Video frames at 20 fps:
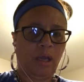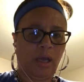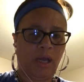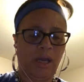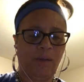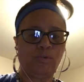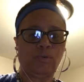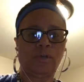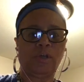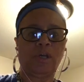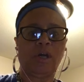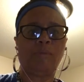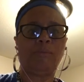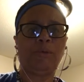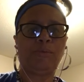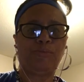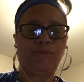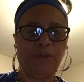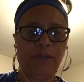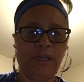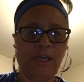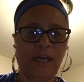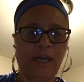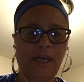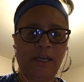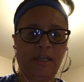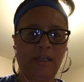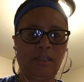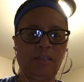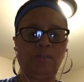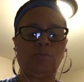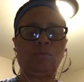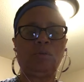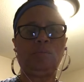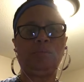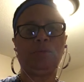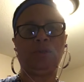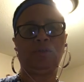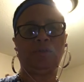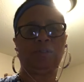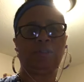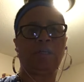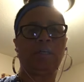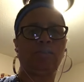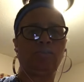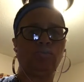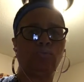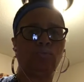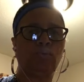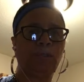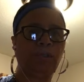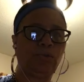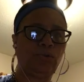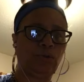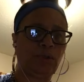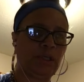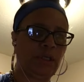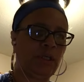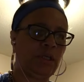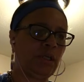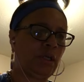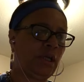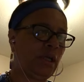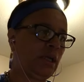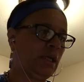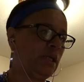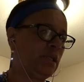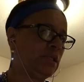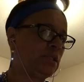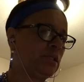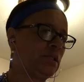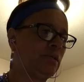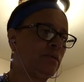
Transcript: I will come in periodically, only because I enjoy cooking. And